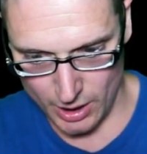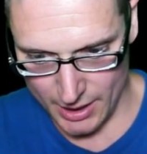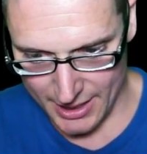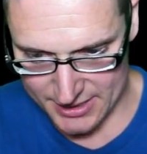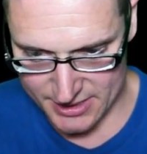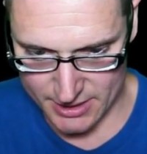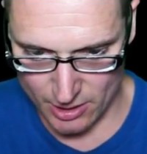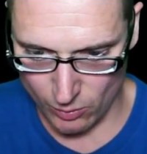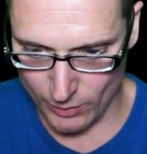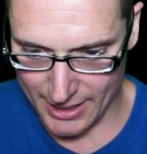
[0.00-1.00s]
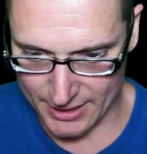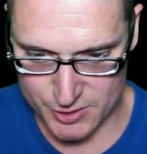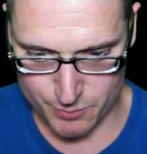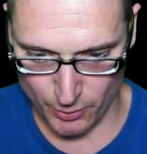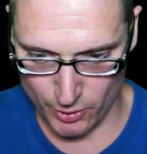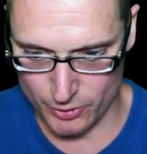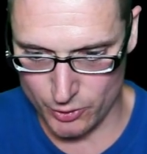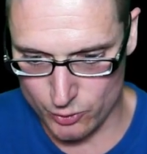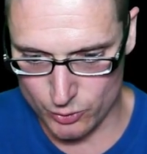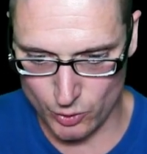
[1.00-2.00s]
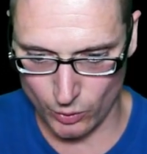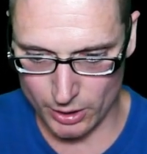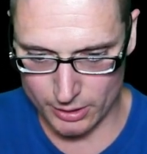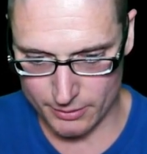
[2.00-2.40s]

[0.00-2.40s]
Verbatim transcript: SEO Expert New York,